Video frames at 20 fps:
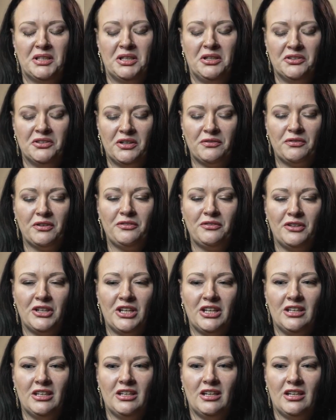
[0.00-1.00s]
And I'll never
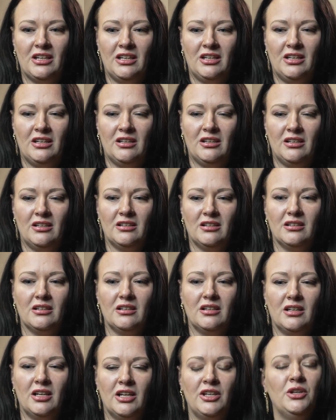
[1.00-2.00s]
forget, I, uh,
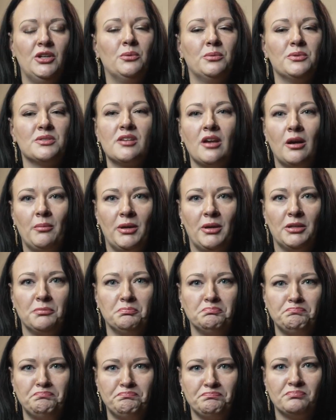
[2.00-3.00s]
I knew it was coming.
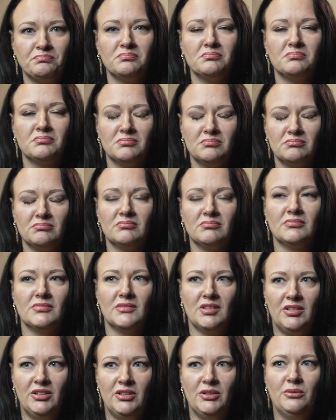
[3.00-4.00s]

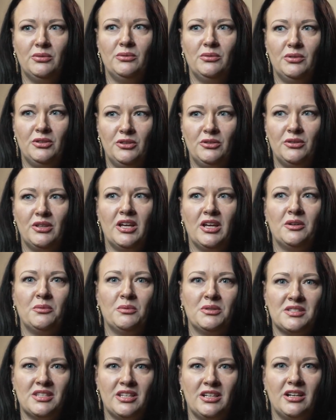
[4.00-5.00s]
I knew, I knew the end
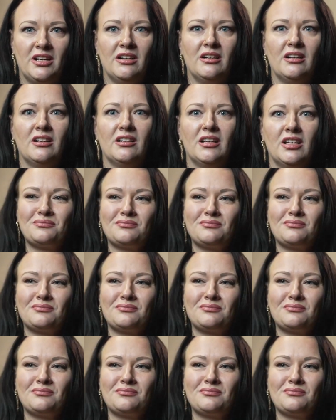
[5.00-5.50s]
was there.